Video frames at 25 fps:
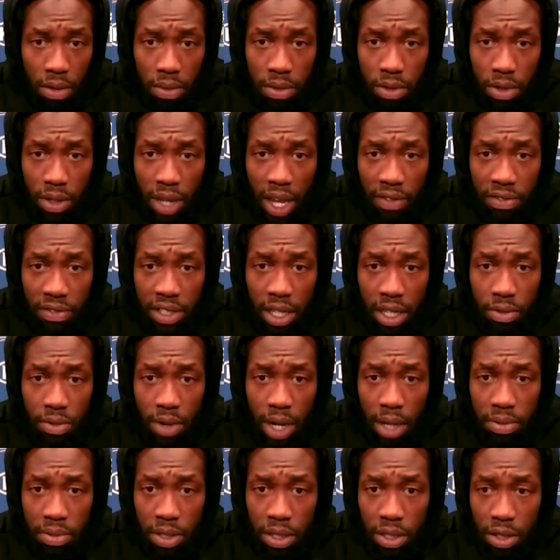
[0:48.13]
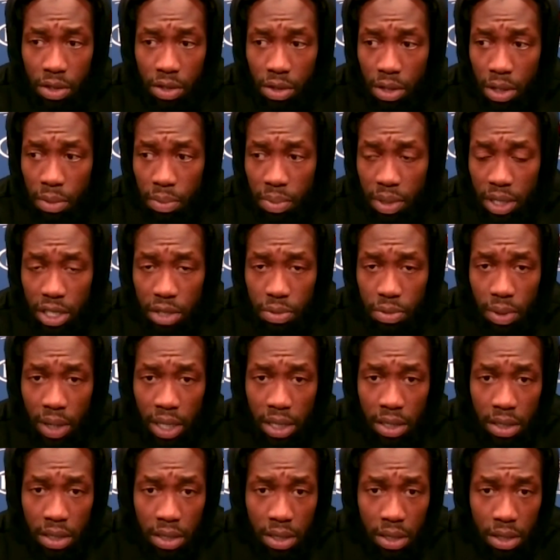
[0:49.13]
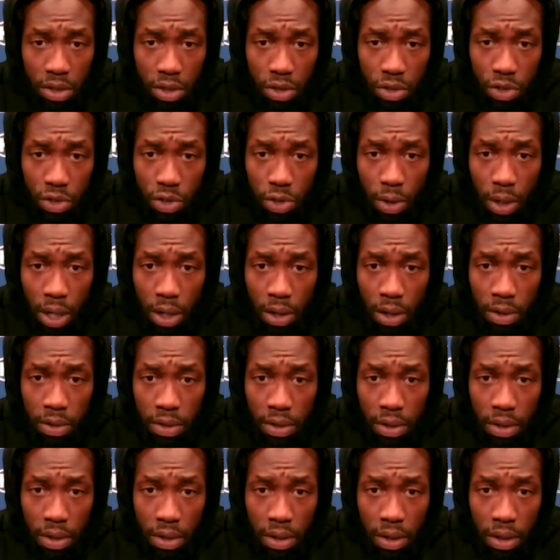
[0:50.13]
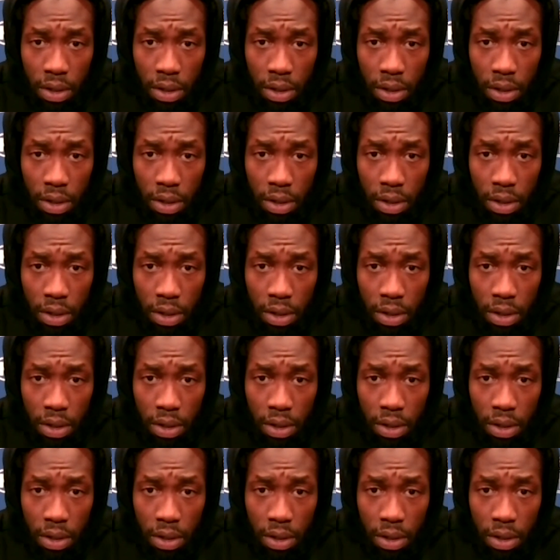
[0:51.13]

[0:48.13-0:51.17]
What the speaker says: you have 10 reps to do on the bench press, do 12.